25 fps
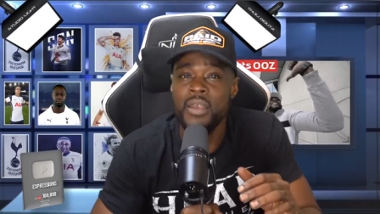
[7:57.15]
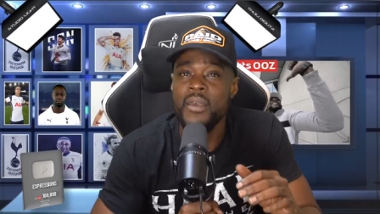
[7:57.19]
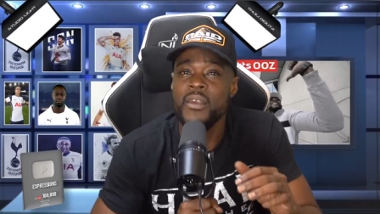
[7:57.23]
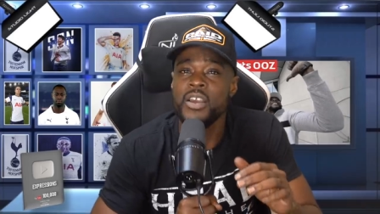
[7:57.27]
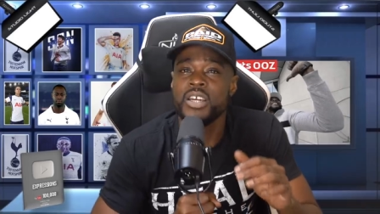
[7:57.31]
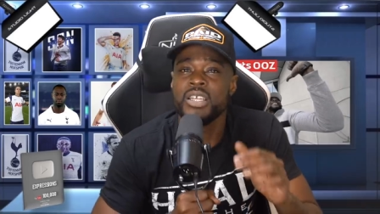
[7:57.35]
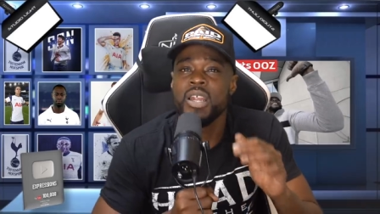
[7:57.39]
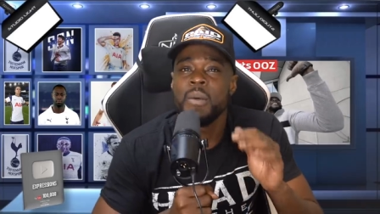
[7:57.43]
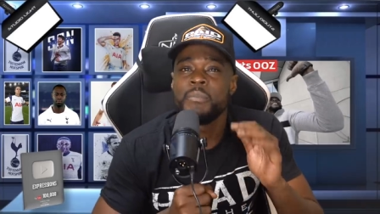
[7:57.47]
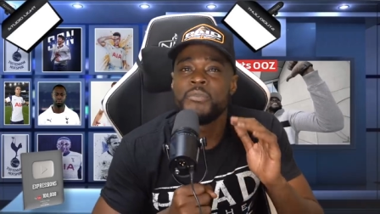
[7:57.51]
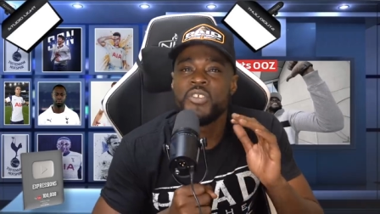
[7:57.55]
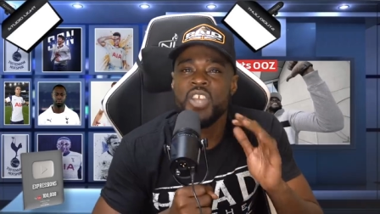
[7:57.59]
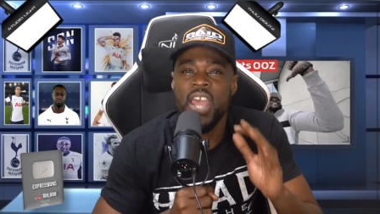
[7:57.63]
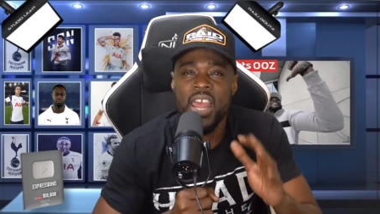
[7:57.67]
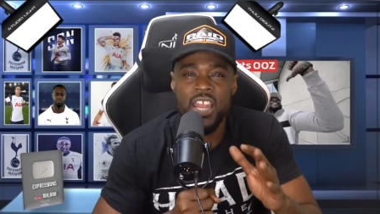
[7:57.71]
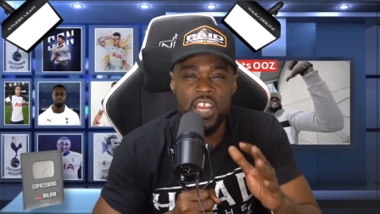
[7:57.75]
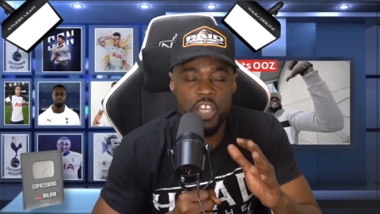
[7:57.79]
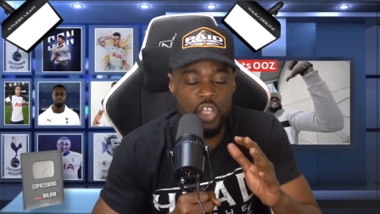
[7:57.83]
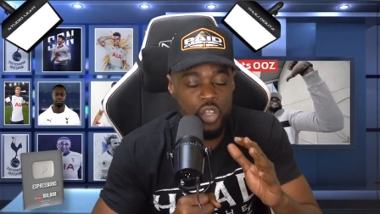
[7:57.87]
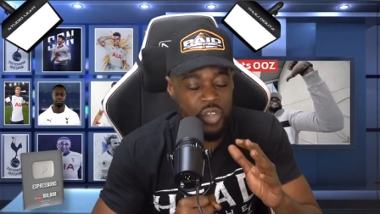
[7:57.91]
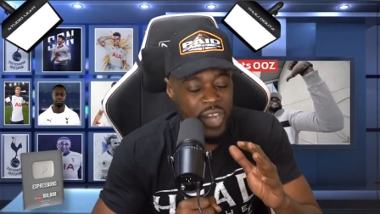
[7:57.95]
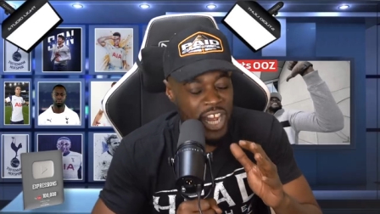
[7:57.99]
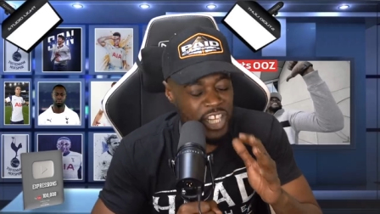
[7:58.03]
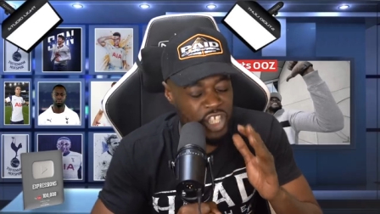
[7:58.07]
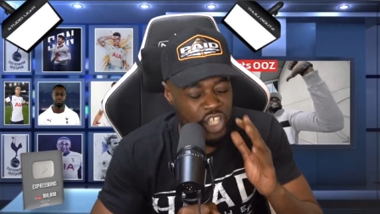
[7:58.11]
Cause I'm telling
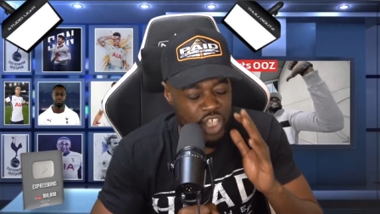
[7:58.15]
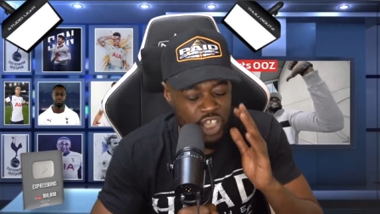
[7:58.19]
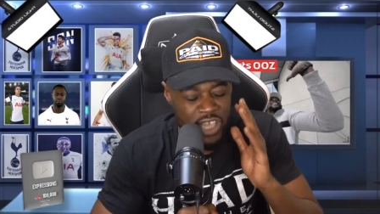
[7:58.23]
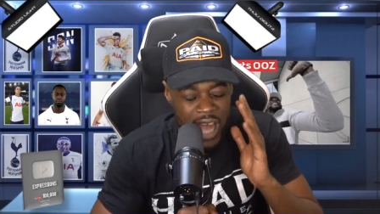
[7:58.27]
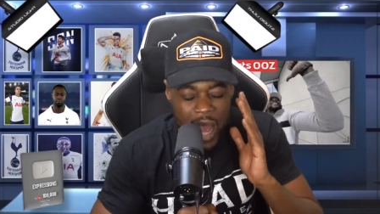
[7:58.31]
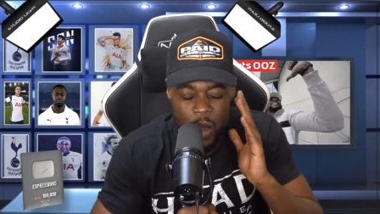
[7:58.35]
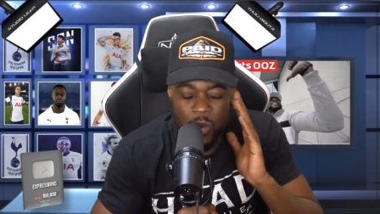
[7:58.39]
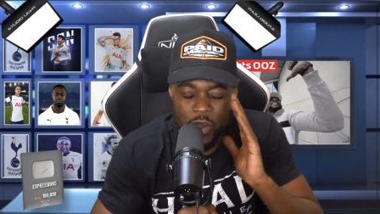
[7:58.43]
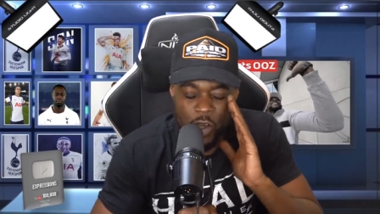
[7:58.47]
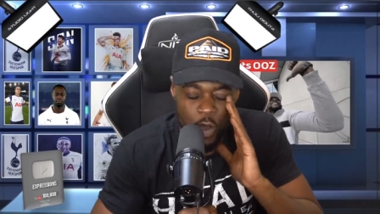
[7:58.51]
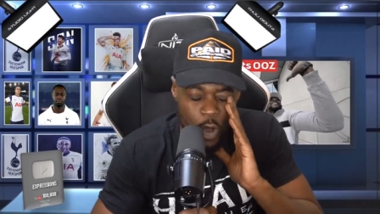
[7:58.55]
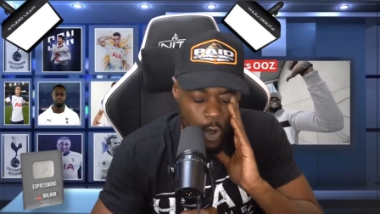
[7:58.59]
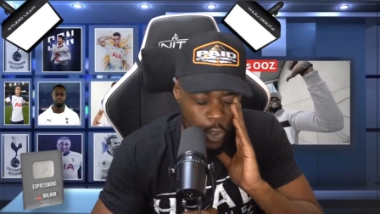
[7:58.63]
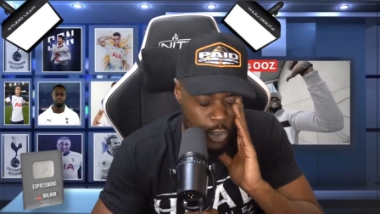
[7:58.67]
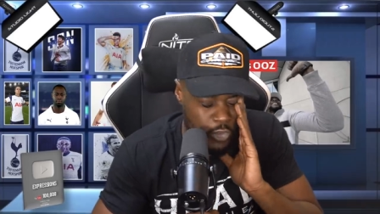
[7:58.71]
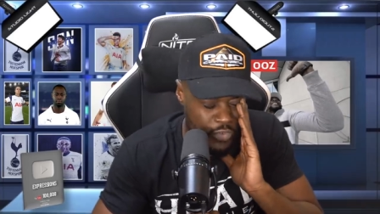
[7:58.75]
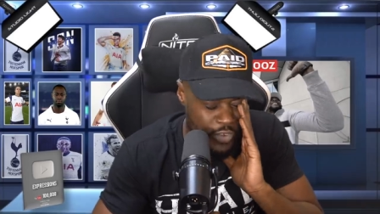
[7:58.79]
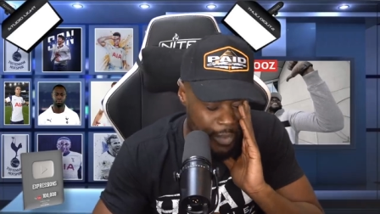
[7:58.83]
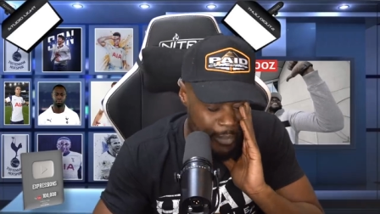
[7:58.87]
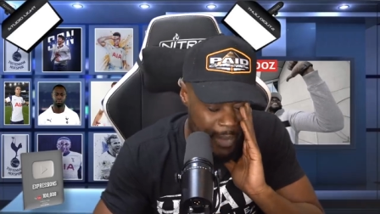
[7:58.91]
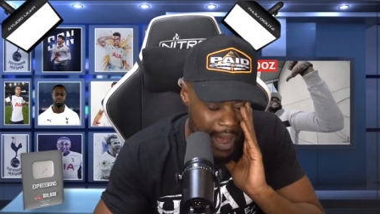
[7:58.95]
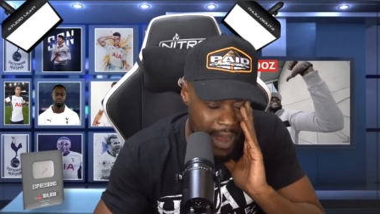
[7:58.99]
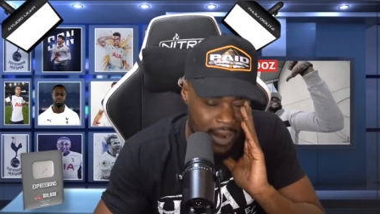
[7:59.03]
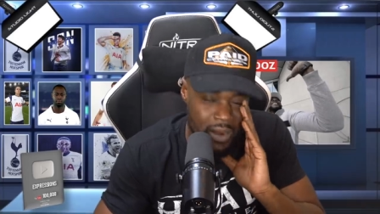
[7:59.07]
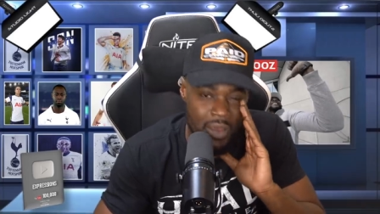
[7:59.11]
you, that's just how it goes for
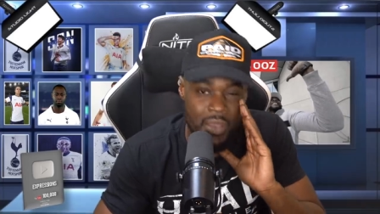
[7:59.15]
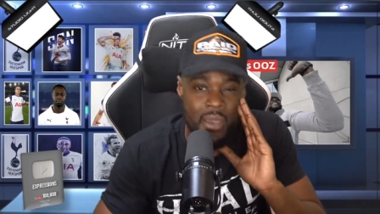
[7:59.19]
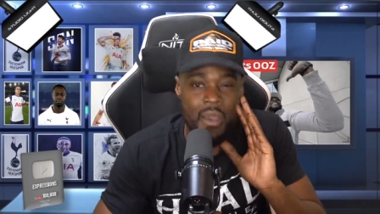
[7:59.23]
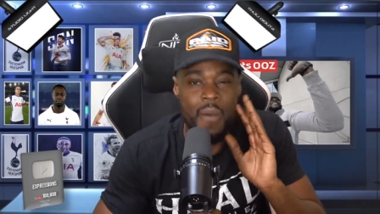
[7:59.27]
man.